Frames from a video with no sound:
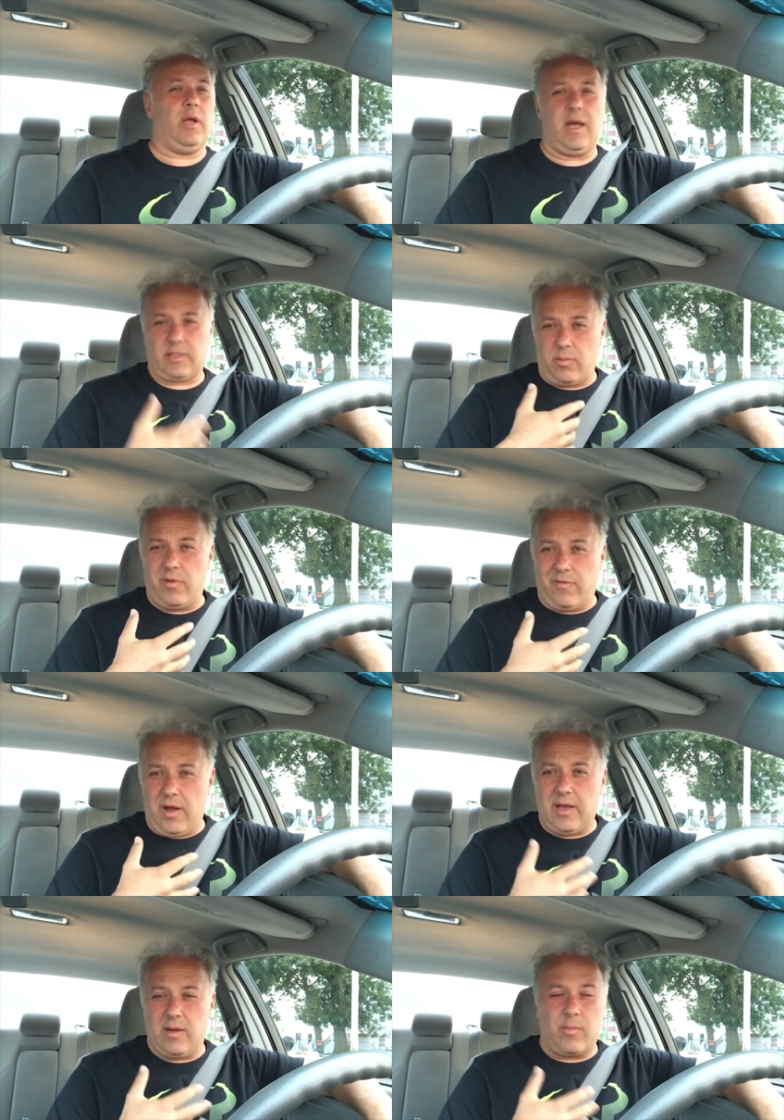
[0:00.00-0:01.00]
Ask me
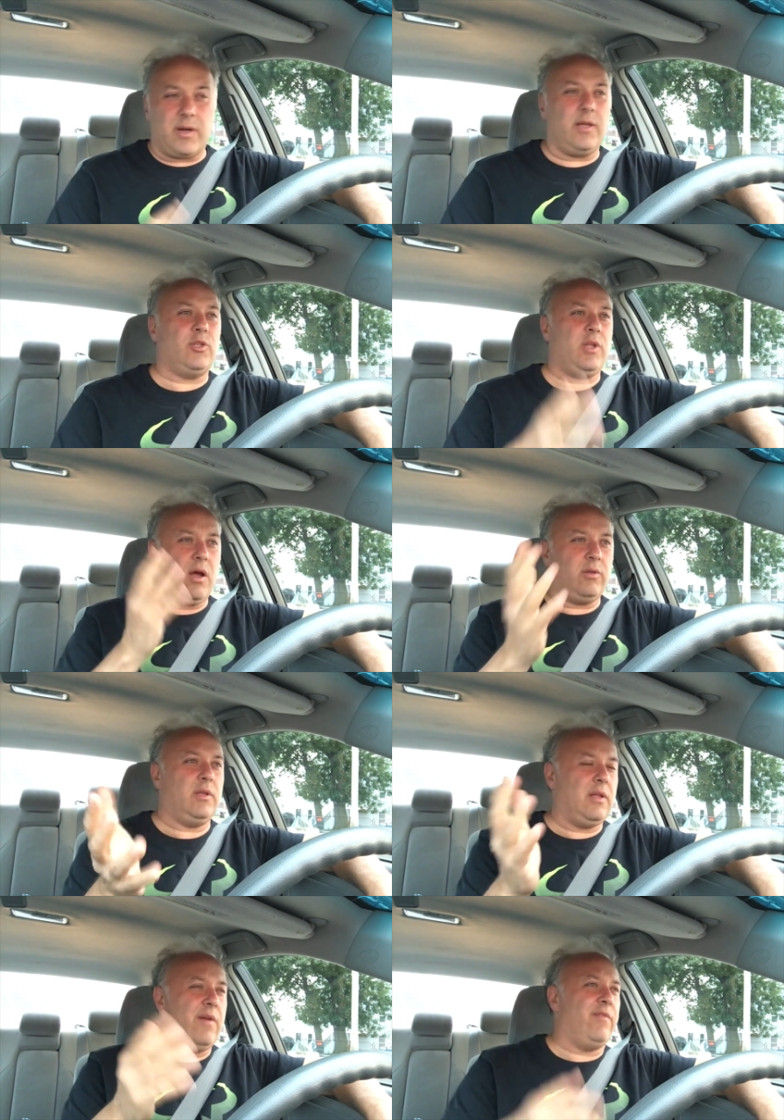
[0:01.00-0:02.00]
why I'm raged out
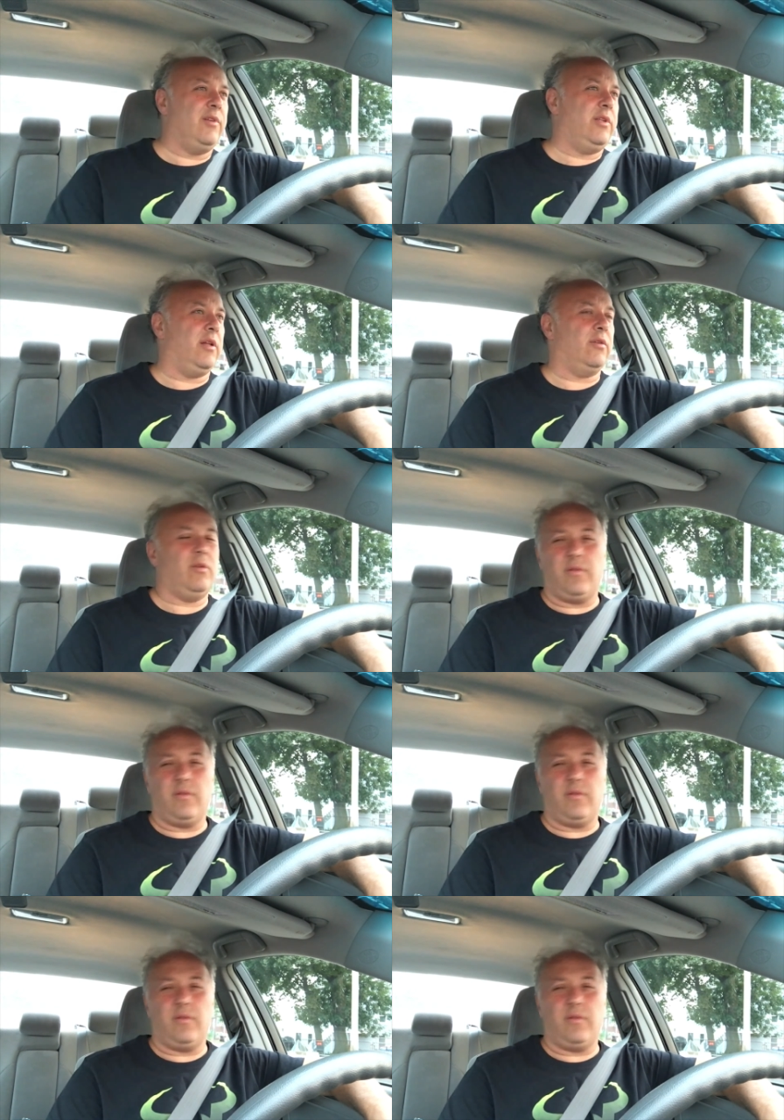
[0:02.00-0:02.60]
and I will tell you.